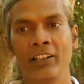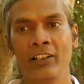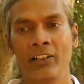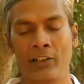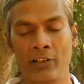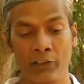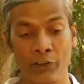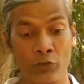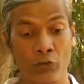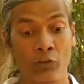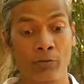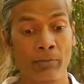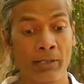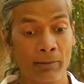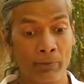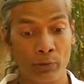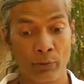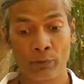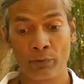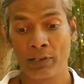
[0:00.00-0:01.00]
or it could be
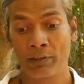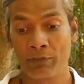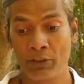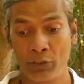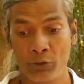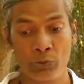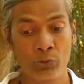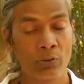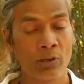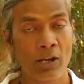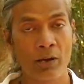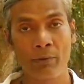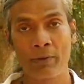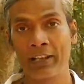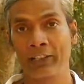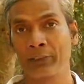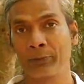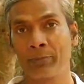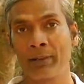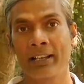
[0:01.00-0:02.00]
about what we do, how
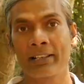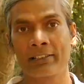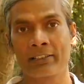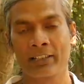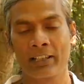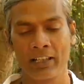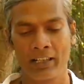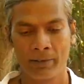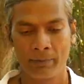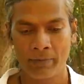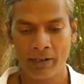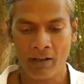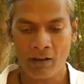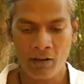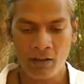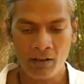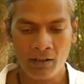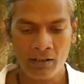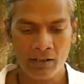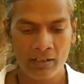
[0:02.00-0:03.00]
we express, but
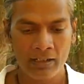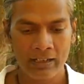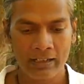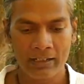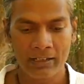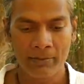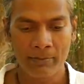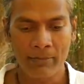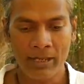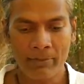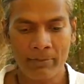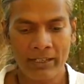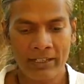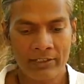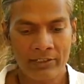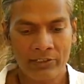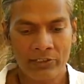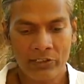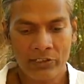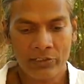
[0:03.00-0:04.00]
all, maybe
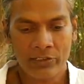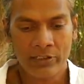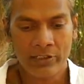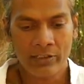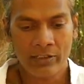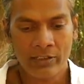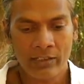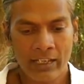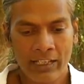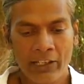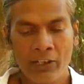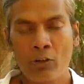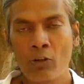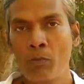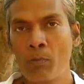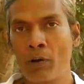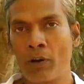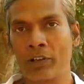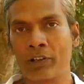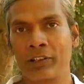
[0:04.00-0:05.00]
it's just like a
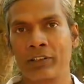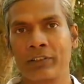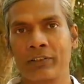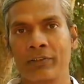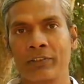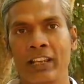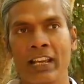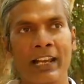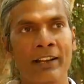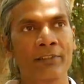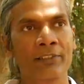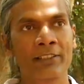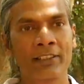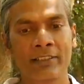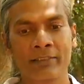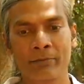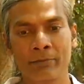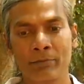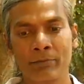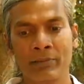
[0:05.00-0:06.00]
robot. We have
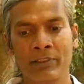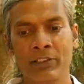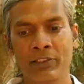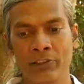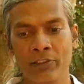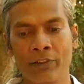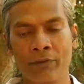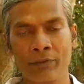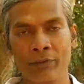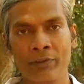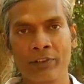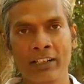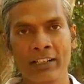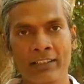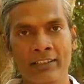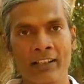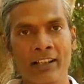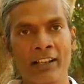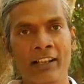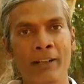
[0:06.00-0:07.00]
the software,
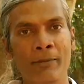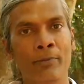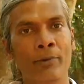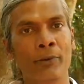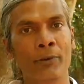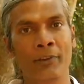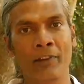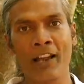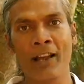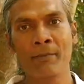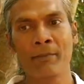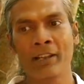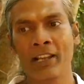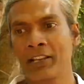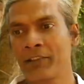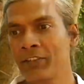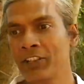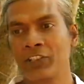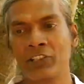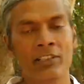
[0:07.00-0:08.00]
it's already programmed,
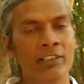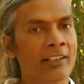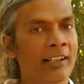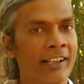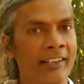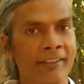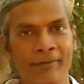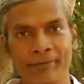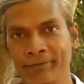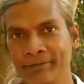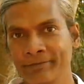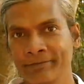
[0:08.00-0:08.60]
and we just live.